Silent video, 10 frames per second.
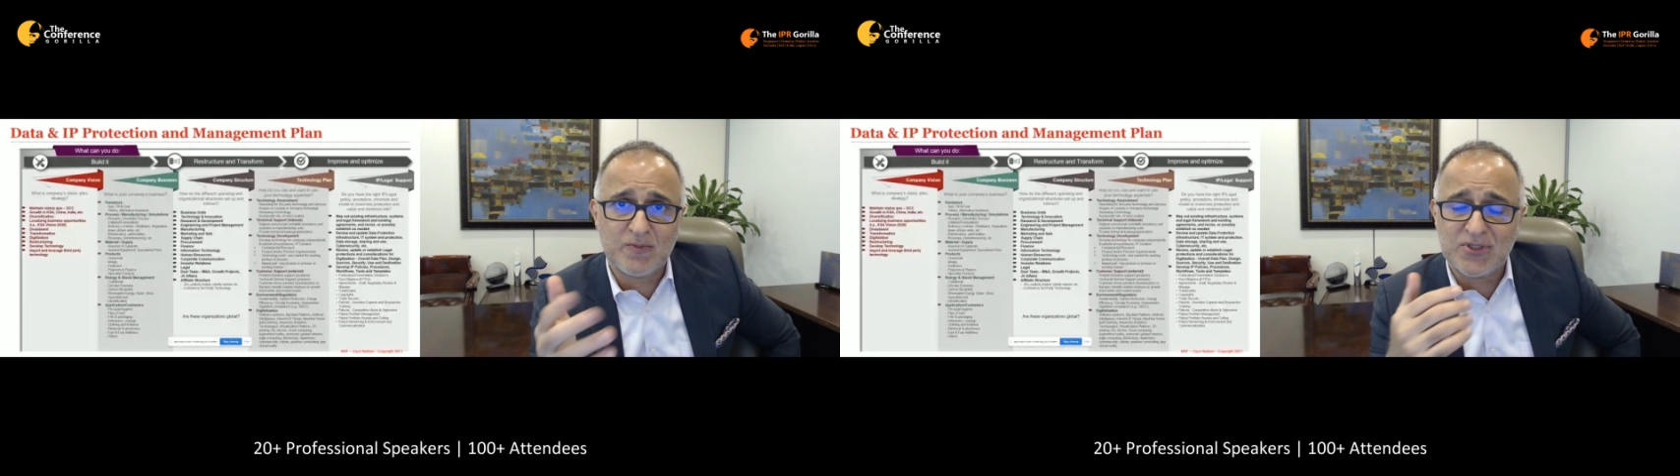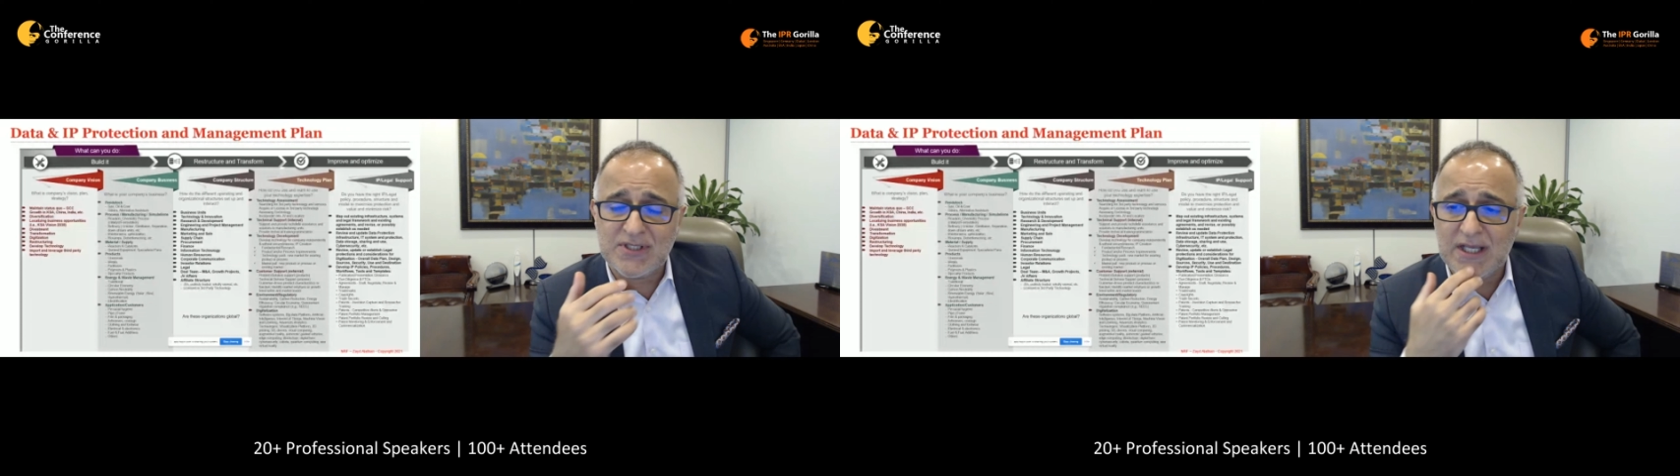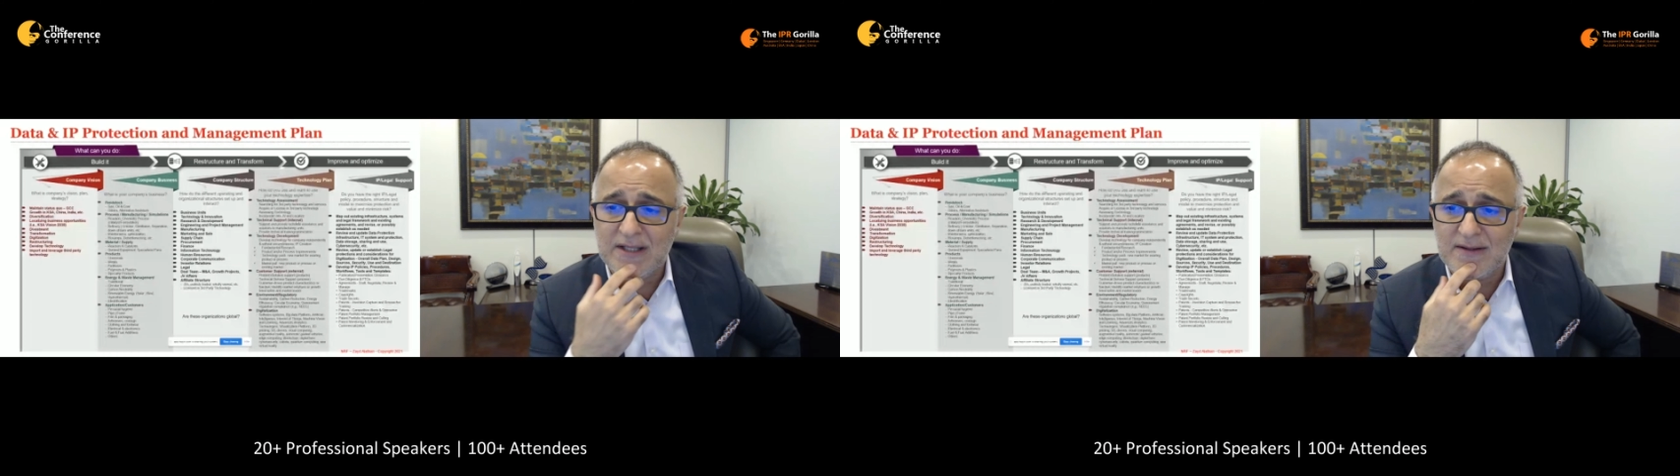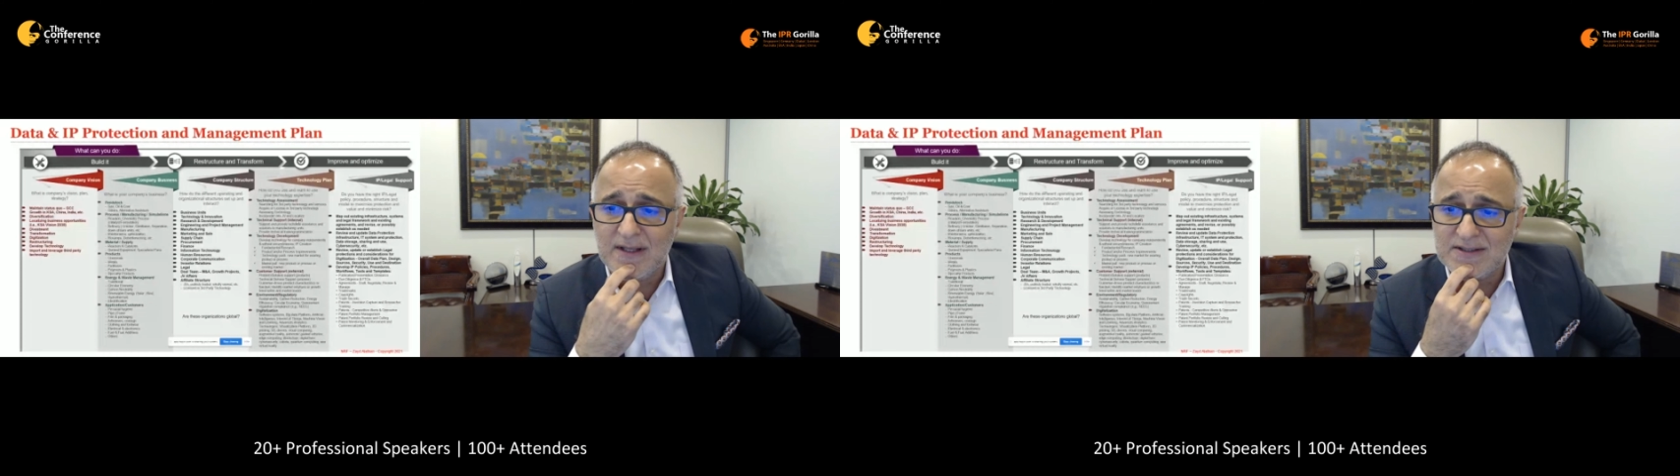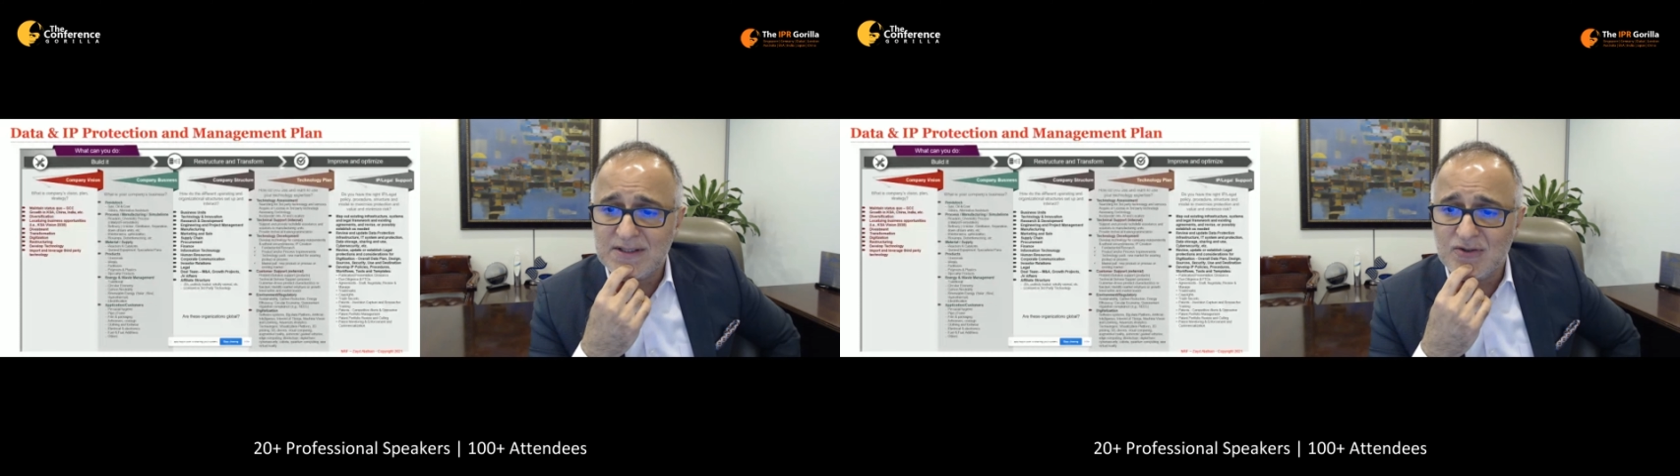present,
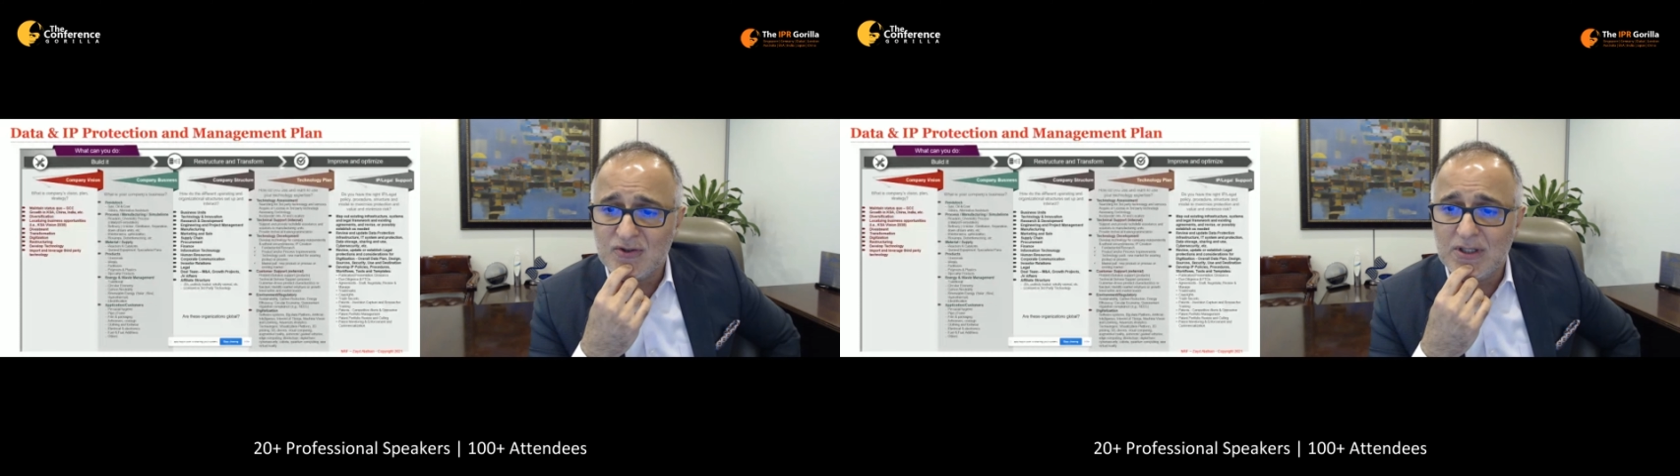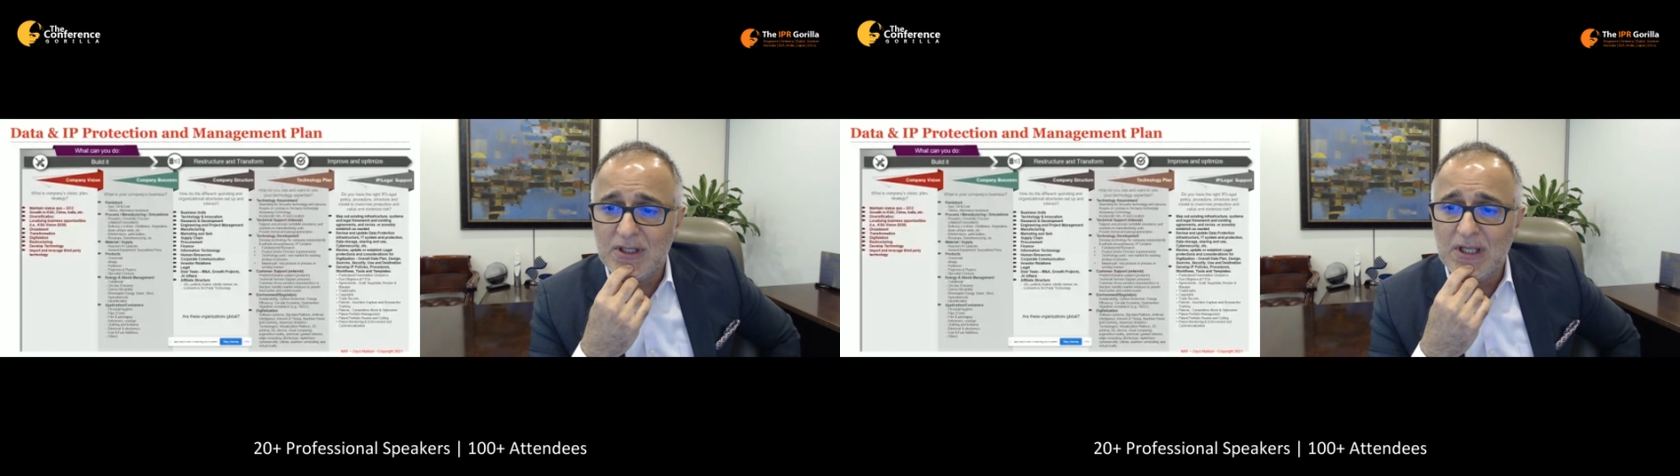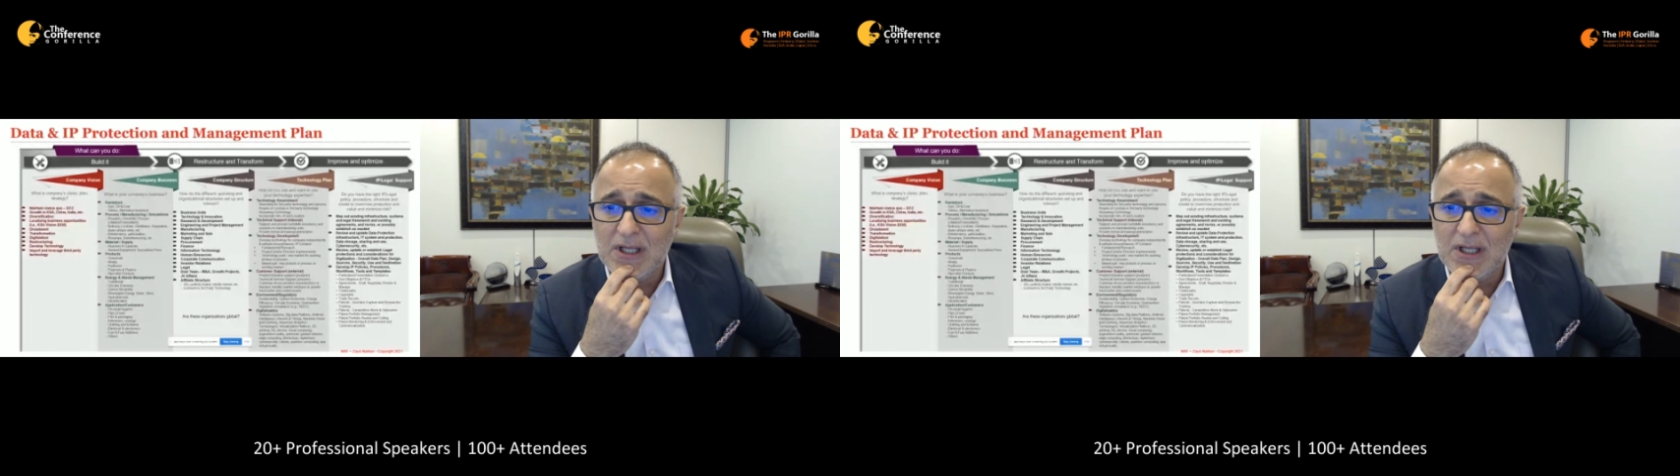etc.